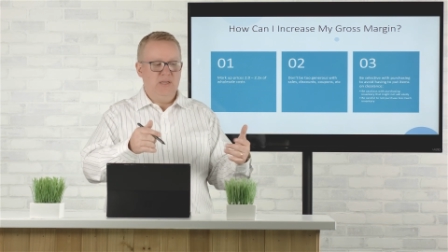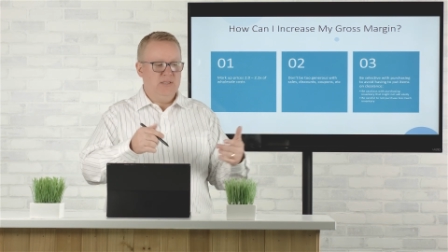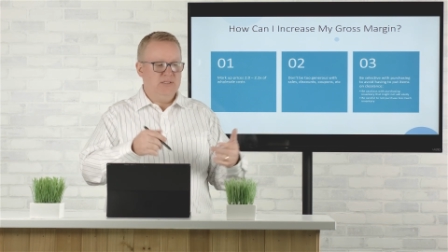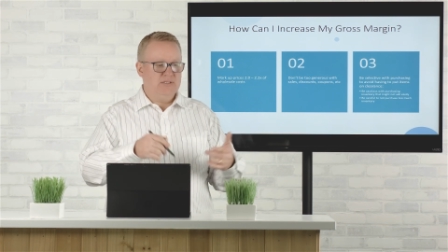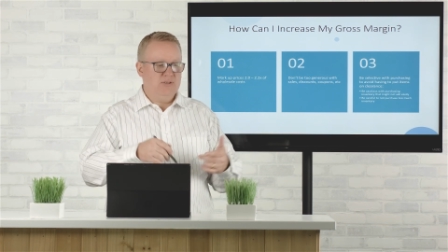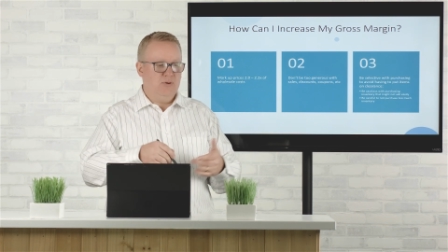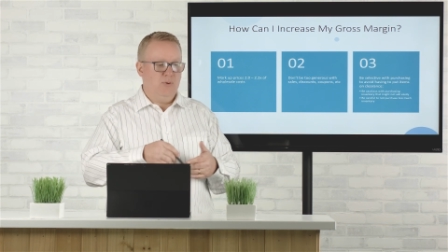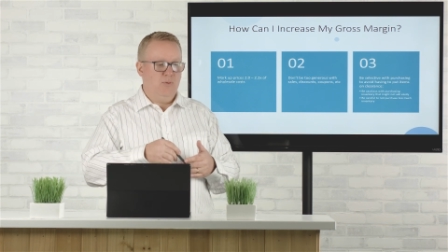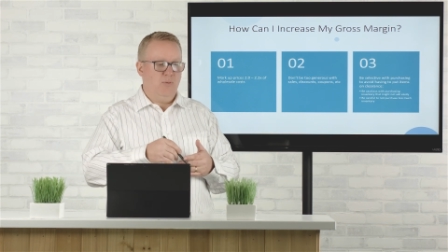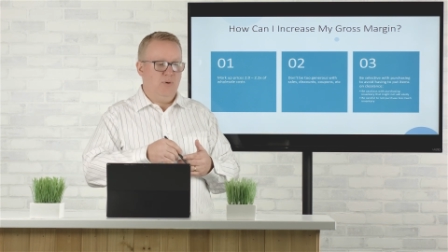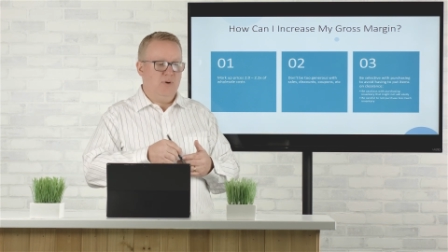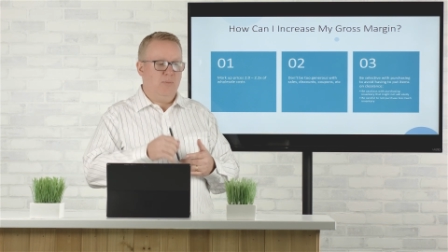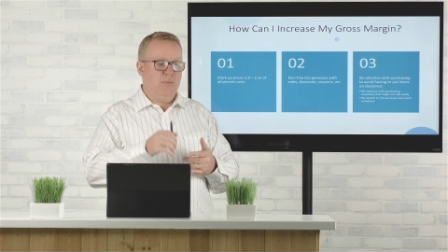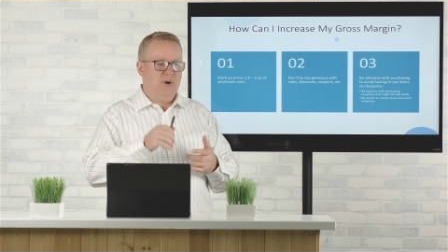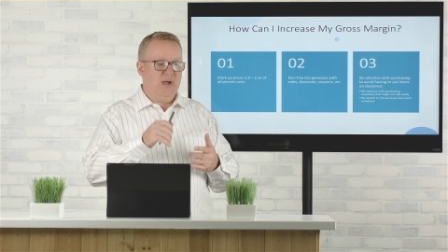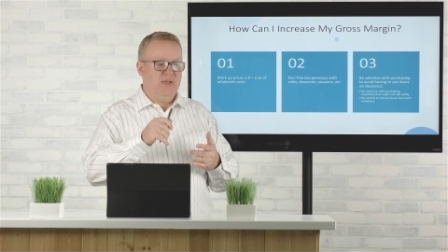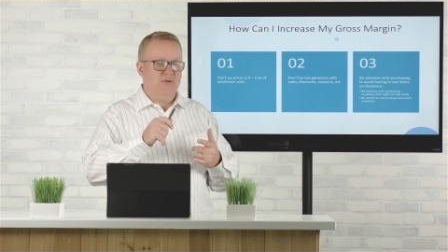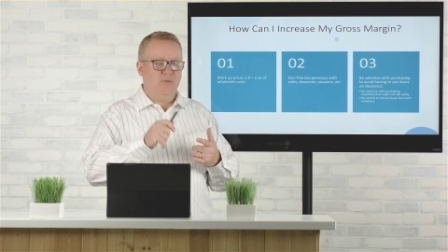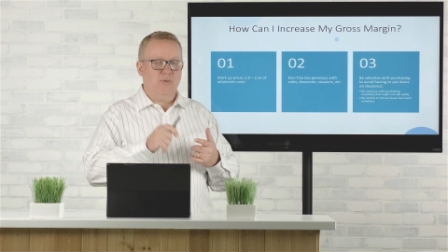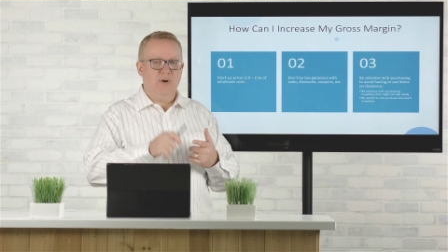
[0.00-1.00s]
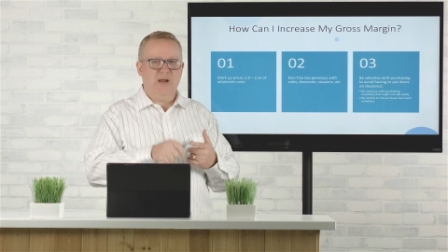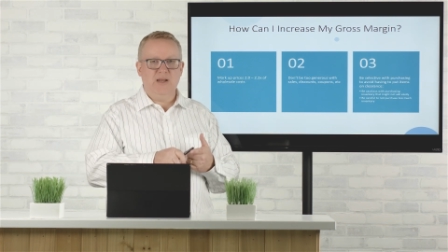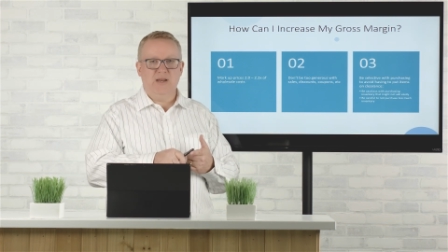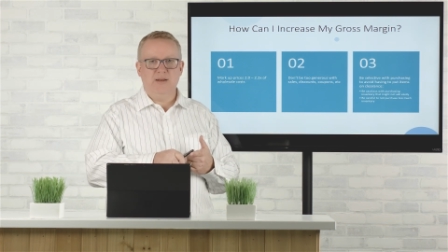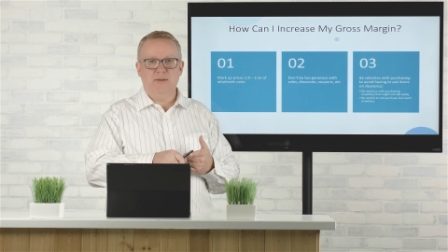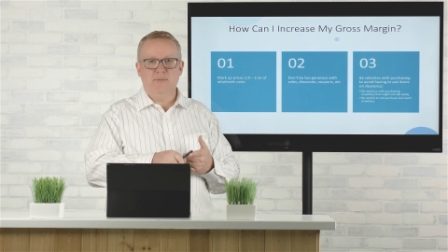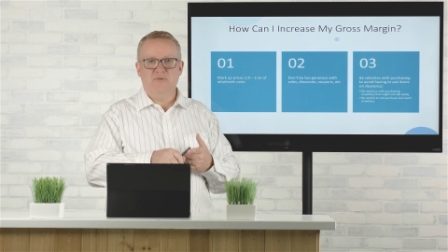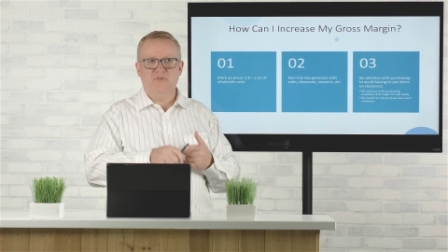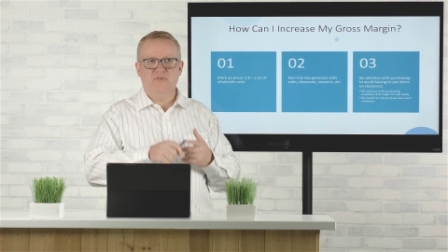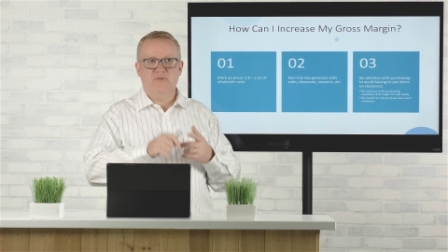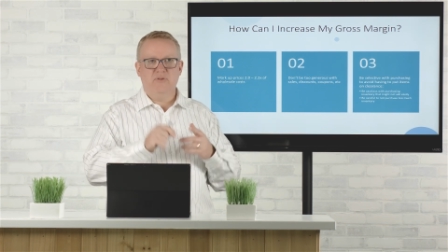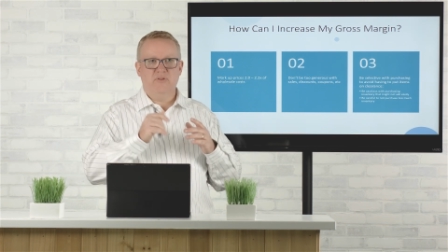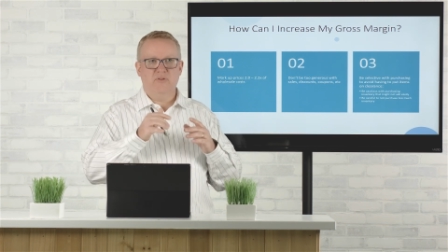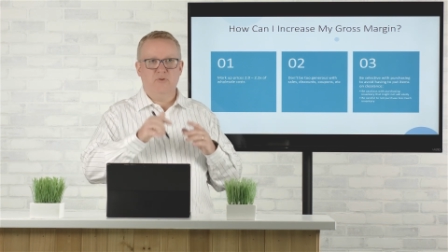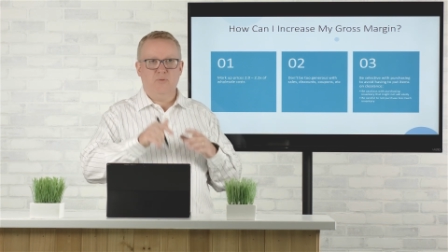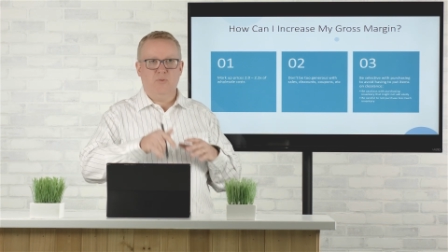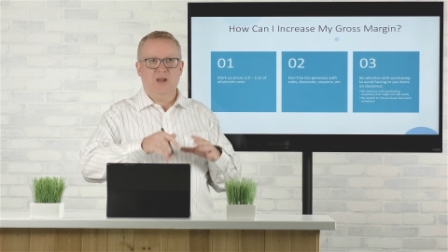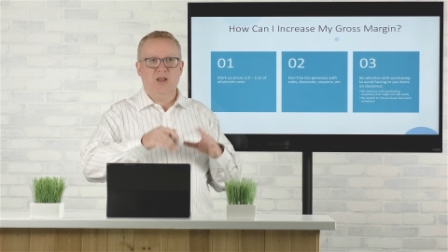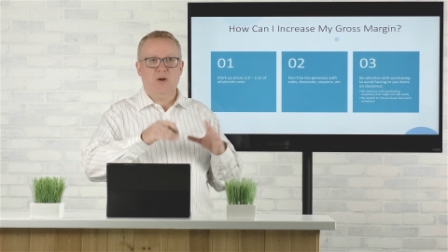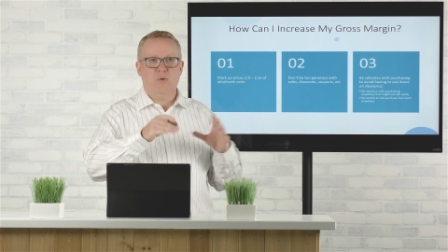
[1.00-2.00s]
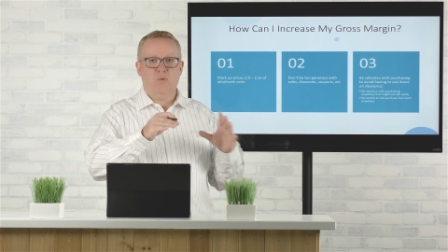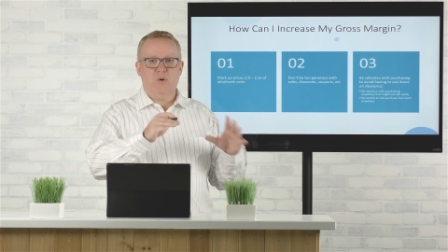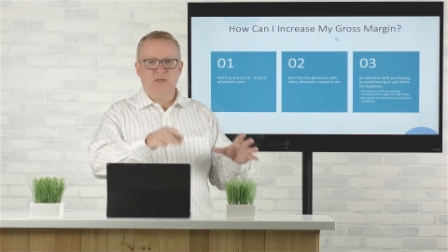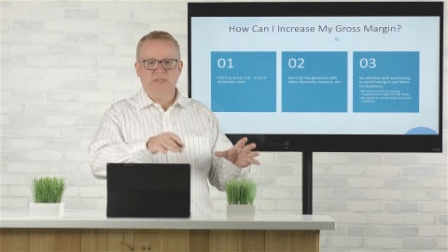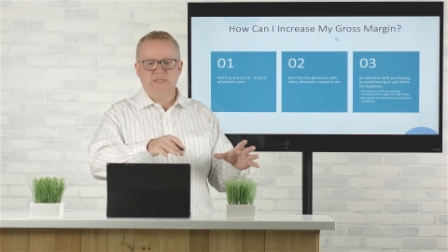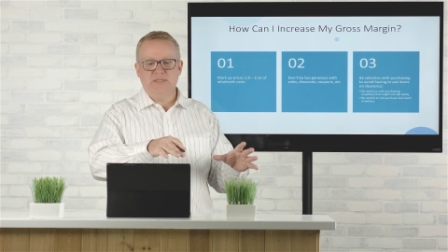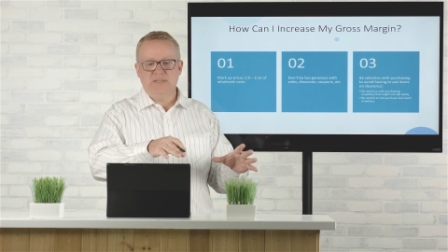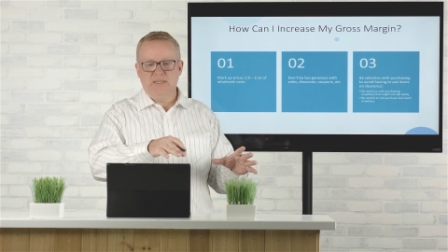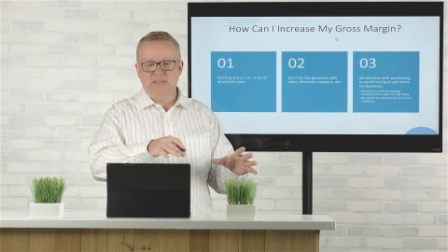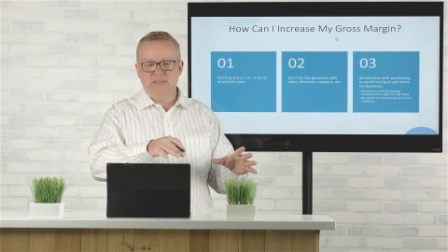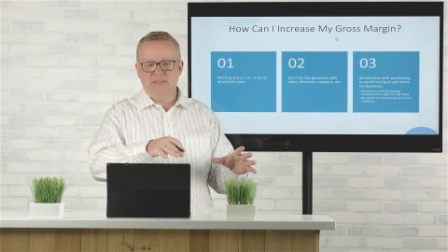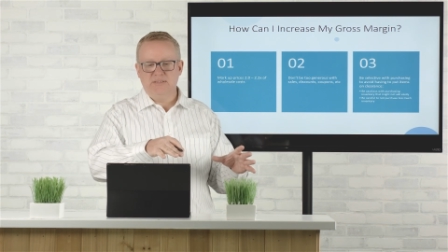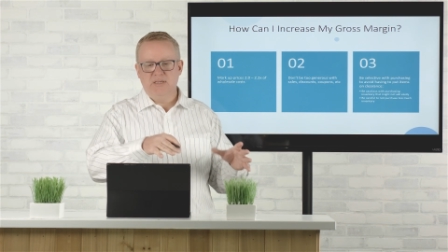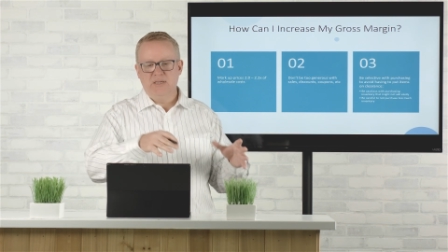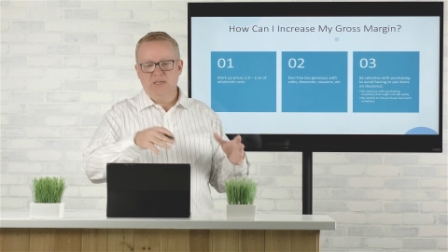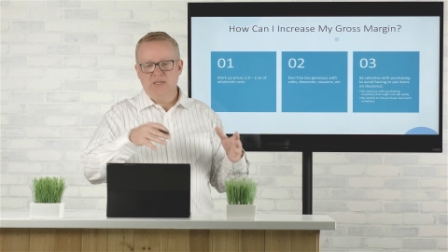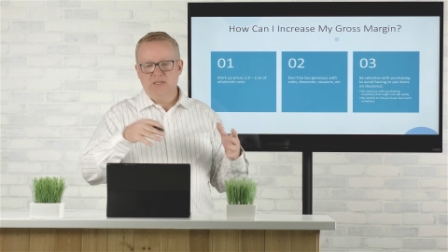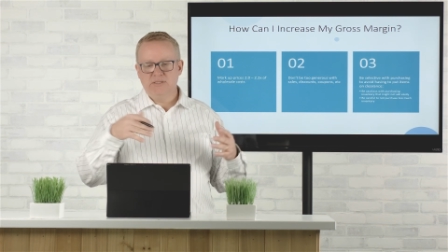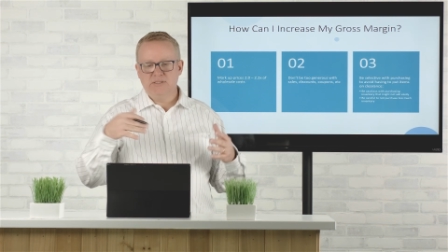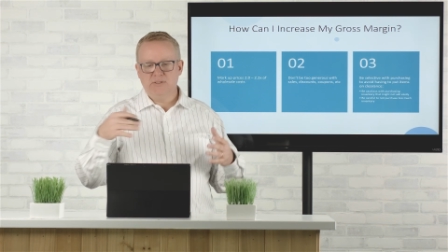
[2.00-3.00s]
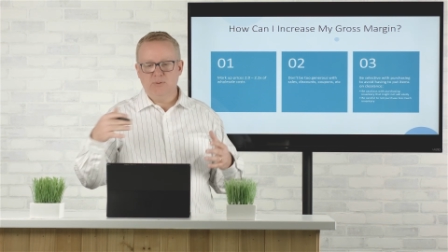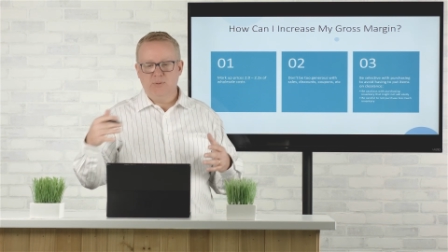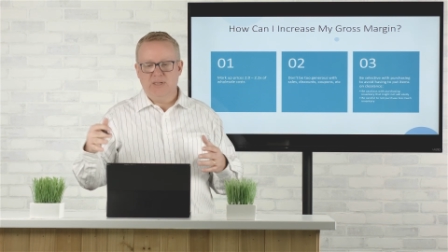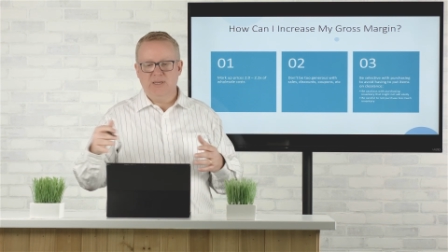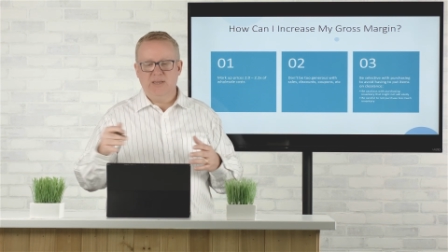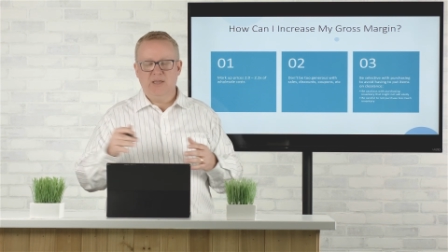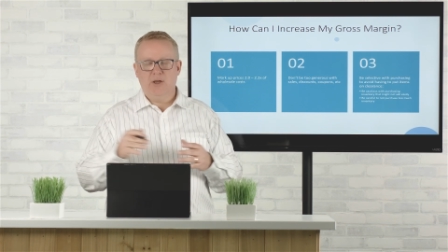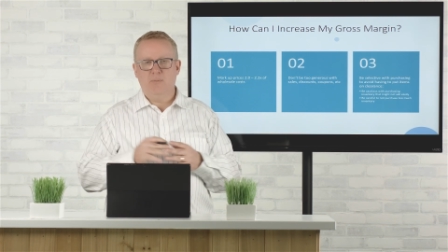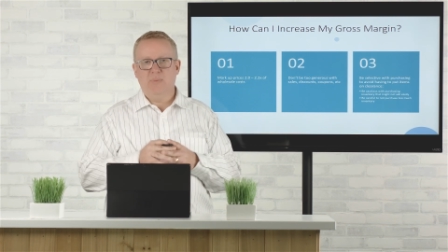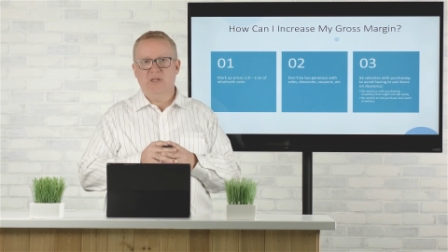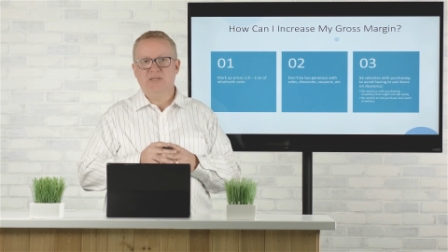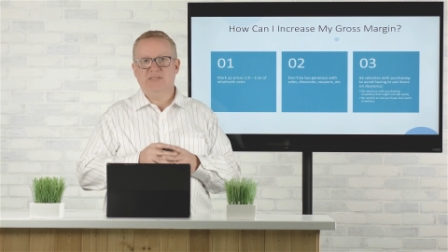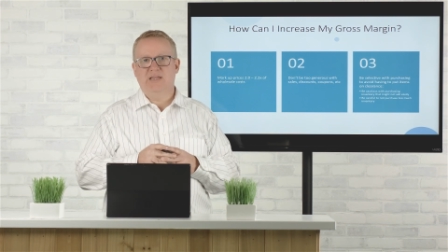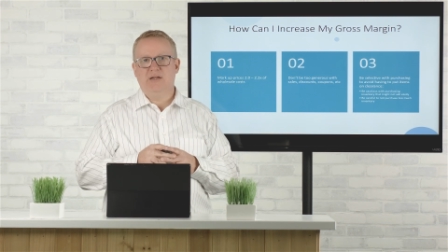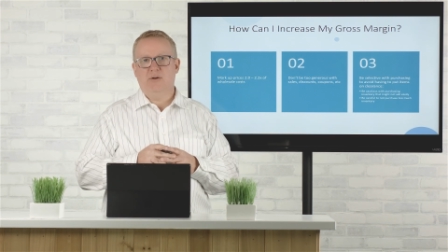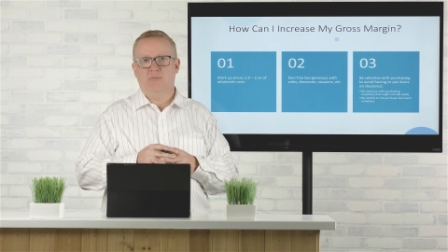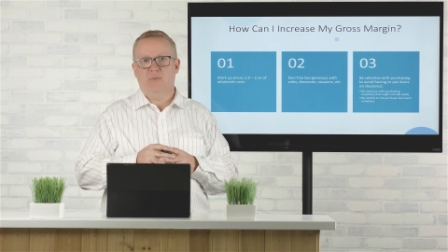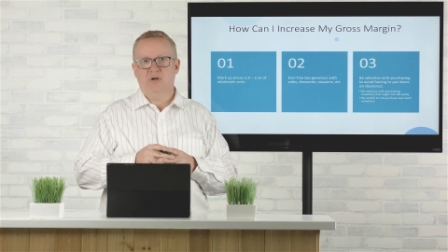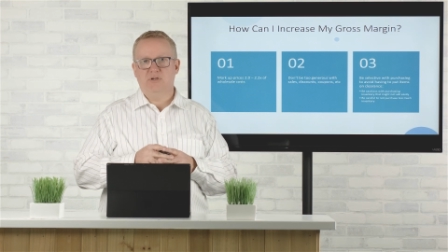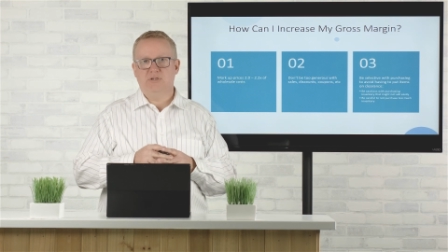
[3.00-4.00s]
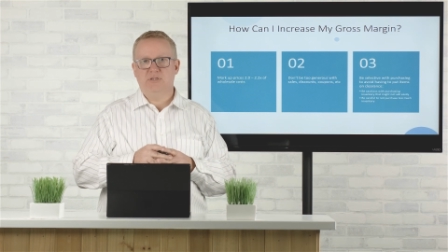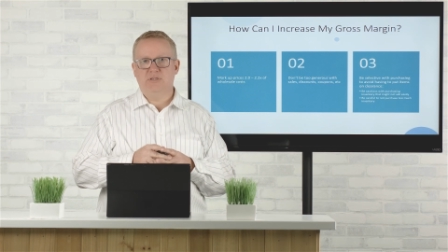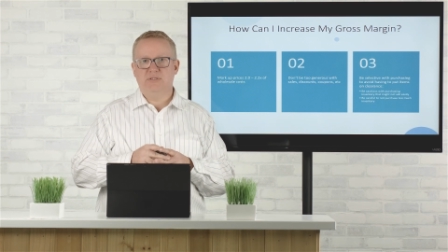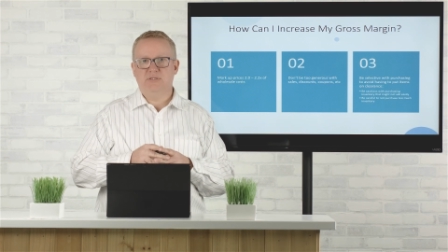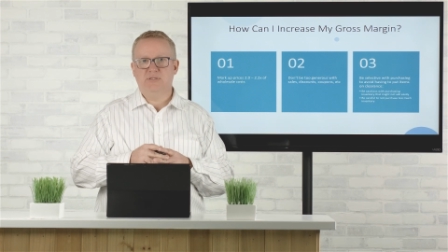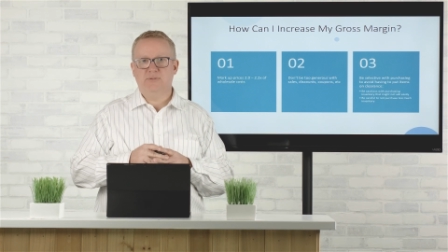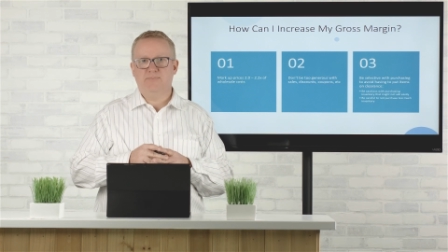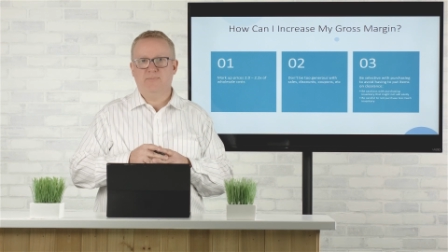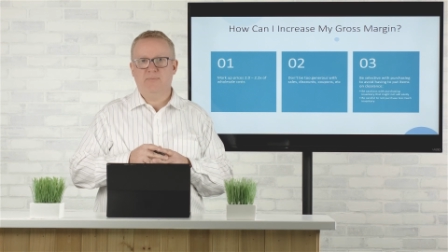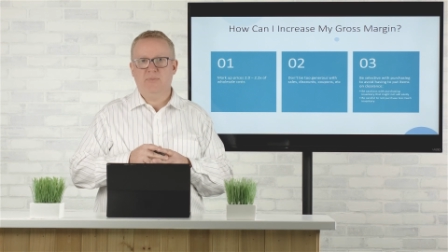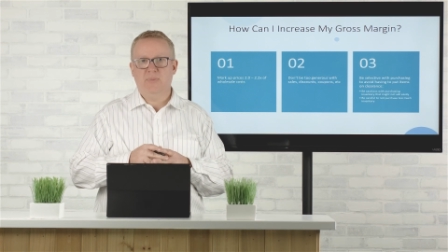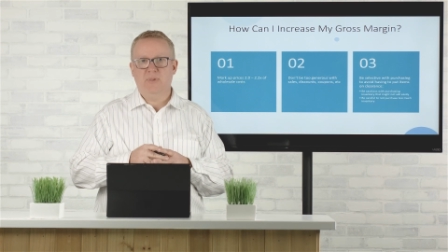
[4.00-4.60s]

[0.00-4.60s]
So we want to buy the right items, the right quantities, so we can help maintain our margins.